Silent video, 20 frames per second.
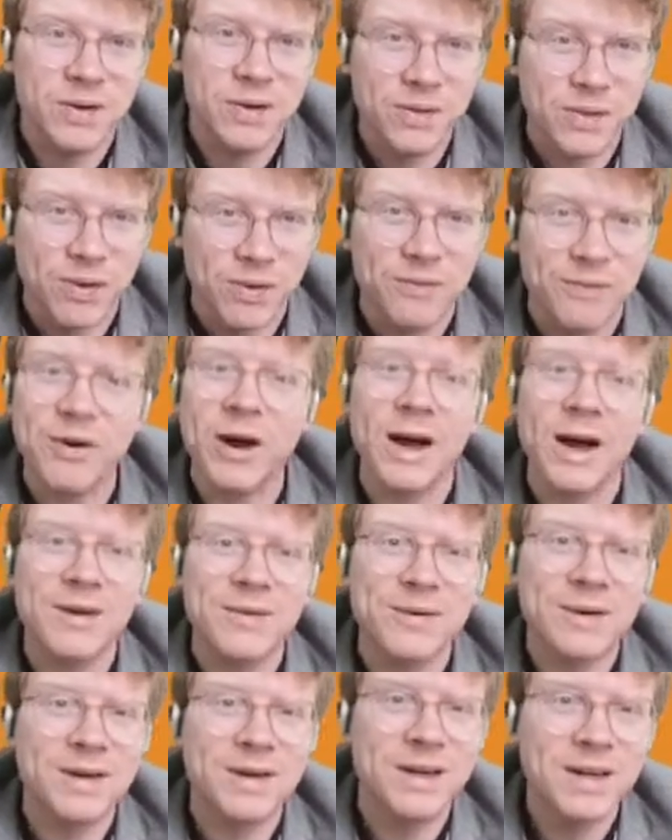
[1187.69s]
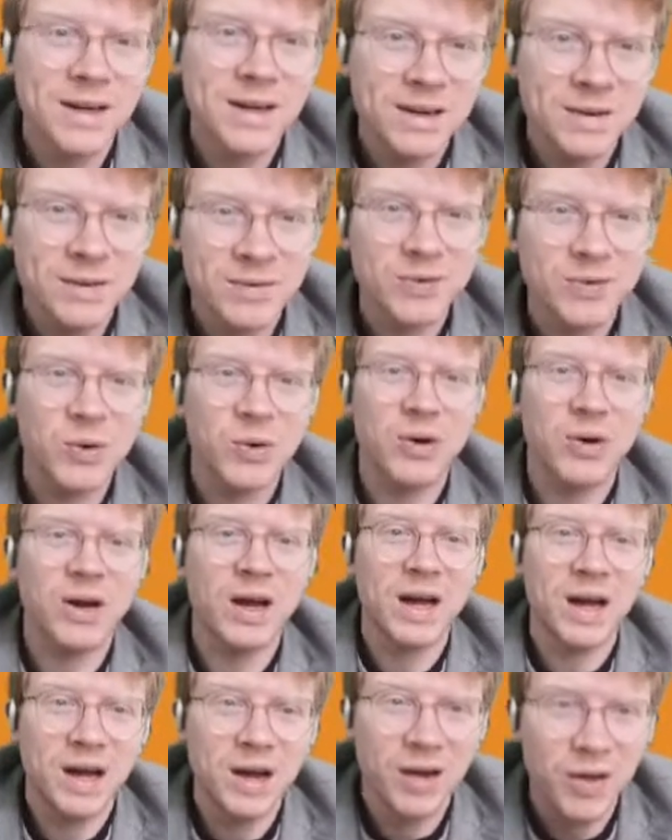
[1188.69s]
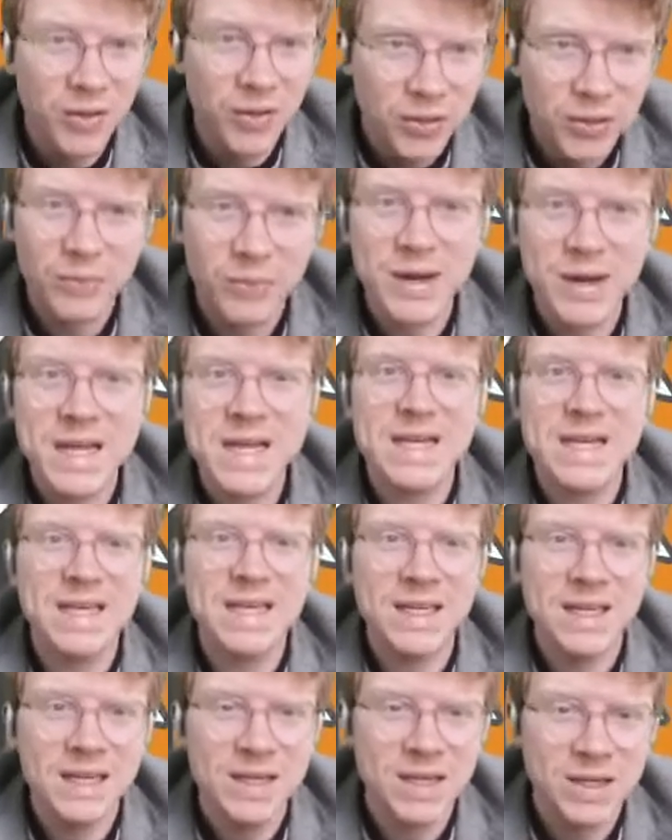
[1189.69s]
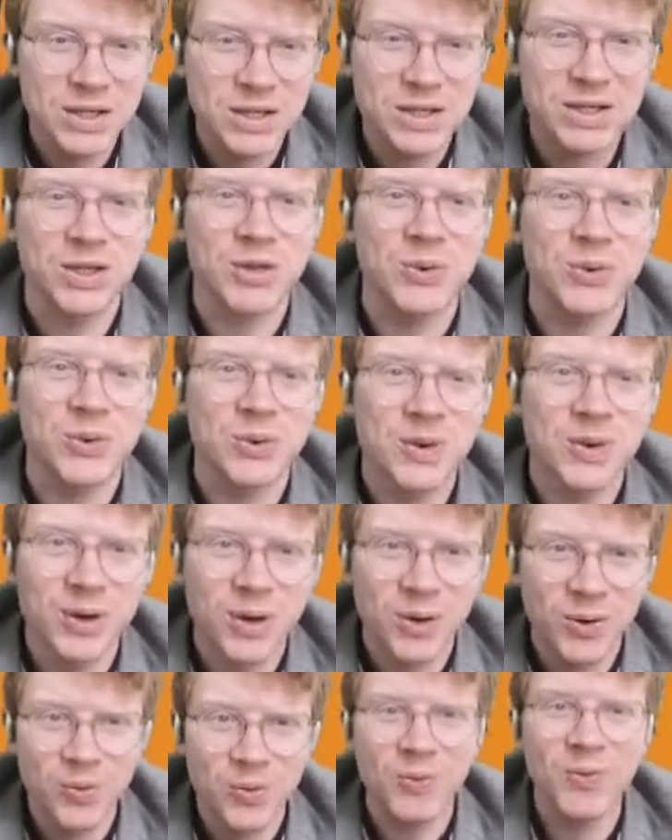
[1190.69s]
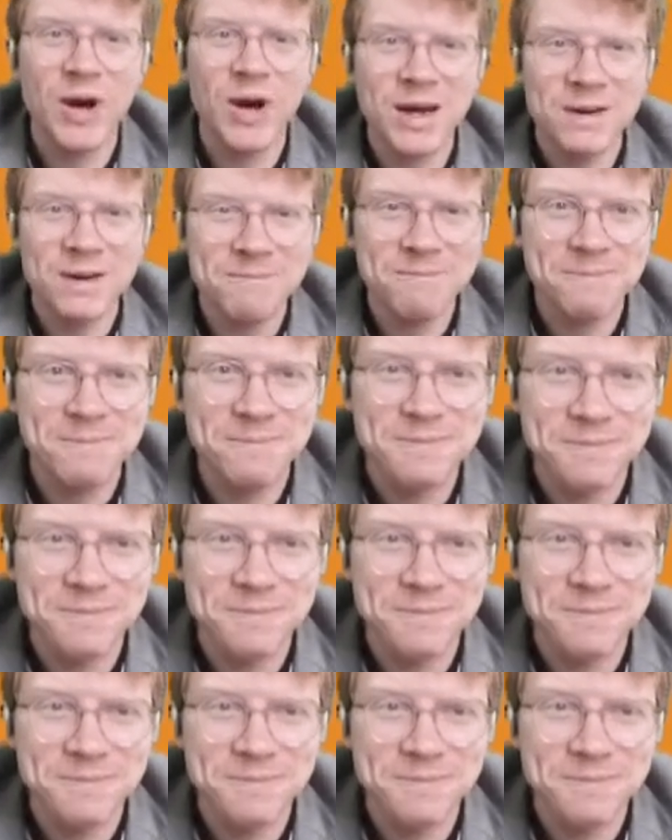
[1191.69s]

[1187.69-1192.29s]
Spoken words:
So 5, 4, 3, 2, 1.